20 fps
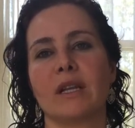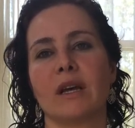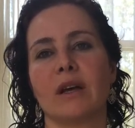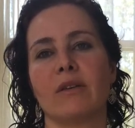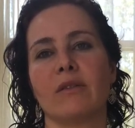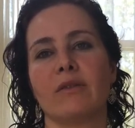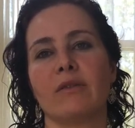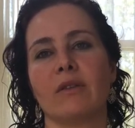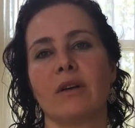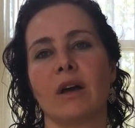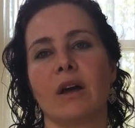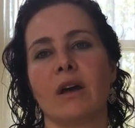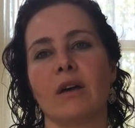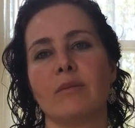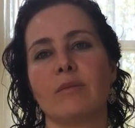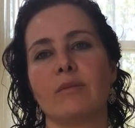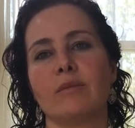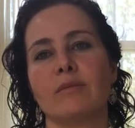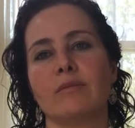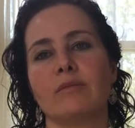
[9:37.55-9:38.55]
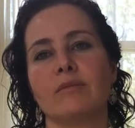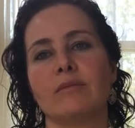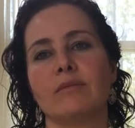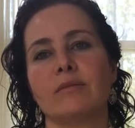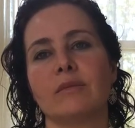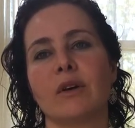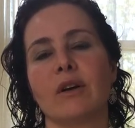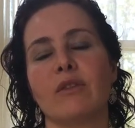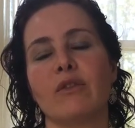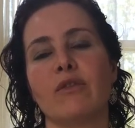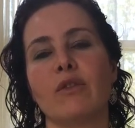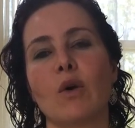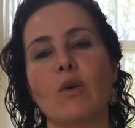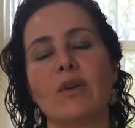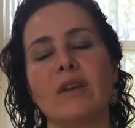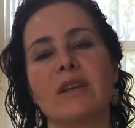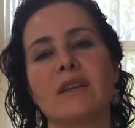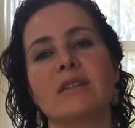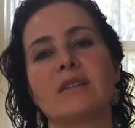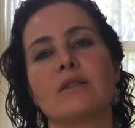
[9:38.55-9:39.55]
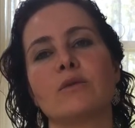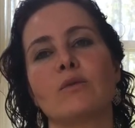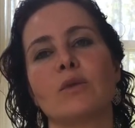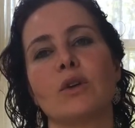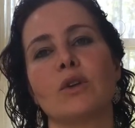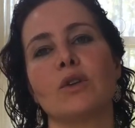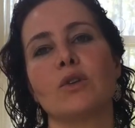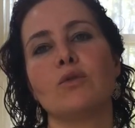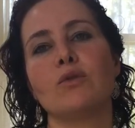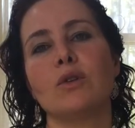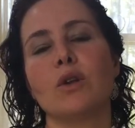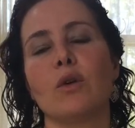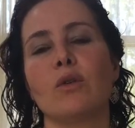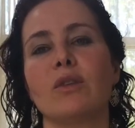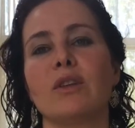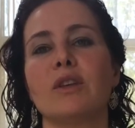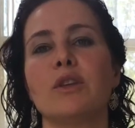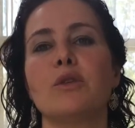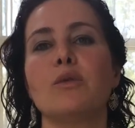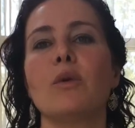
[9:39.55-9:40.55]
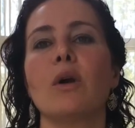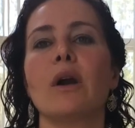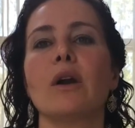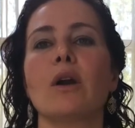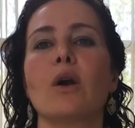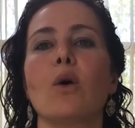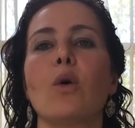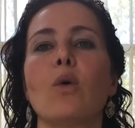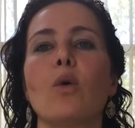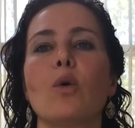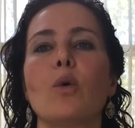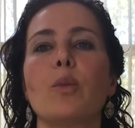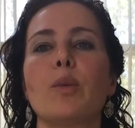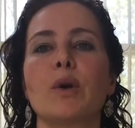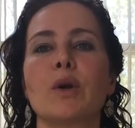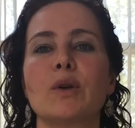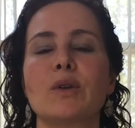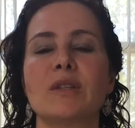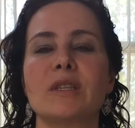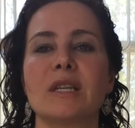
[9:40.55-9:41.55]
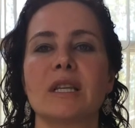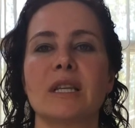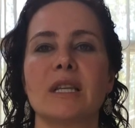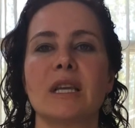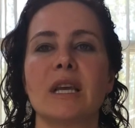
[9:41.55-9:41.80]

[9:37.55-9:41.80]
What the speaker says: of focus where you know that you are a whole person,